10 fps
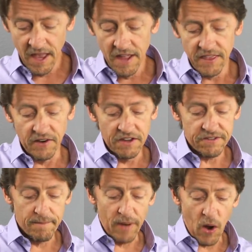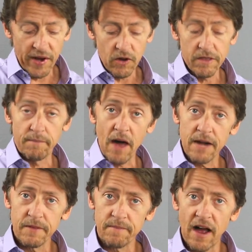There is some bowing on the
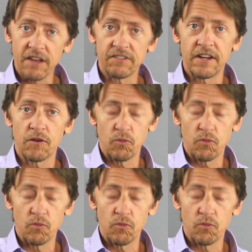bottom of the box here.